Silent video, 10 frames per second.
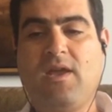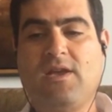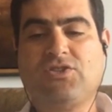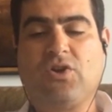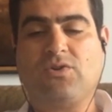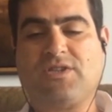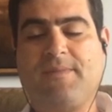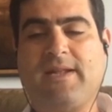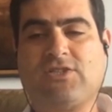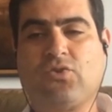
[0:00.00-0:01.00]
So
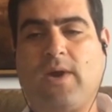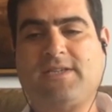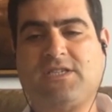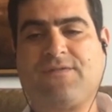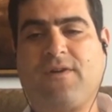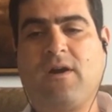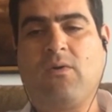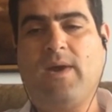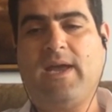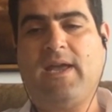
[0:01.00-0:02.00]
something that's twice as far
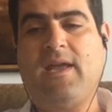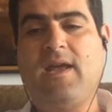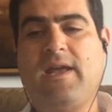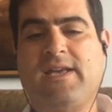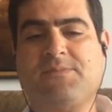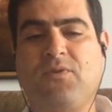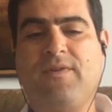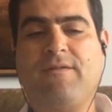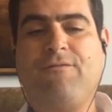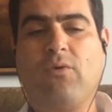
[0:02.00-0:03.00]
away is
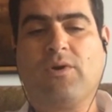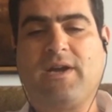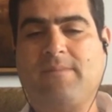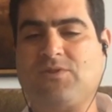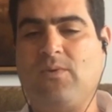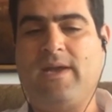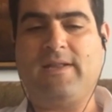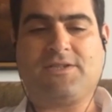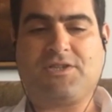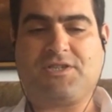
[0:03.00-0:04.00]
moving four times away.
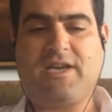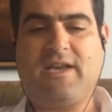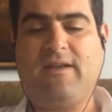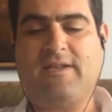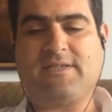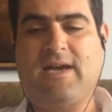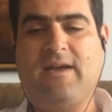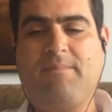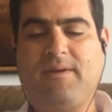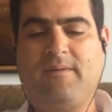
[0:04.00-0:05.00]
Let's just say it's
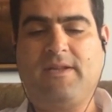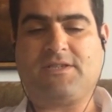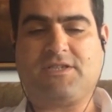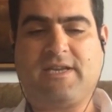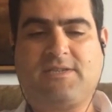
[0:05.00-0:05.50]
not, but let's just say it's